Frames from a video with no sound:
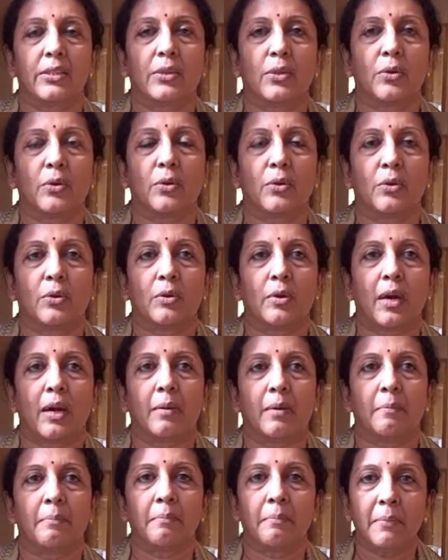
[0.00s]
So
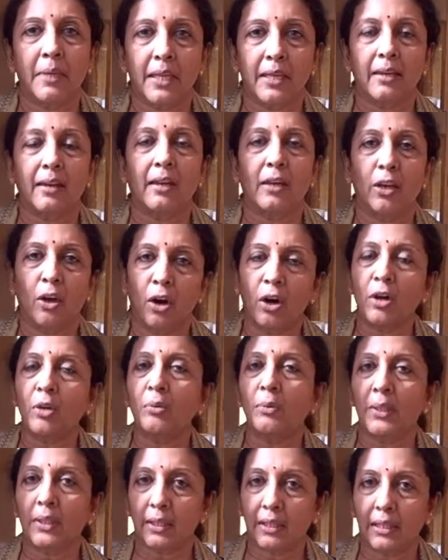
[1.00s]
me
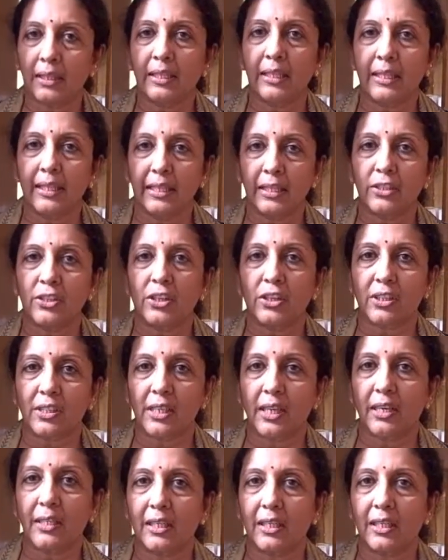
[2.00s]
along with a colleague, Dr.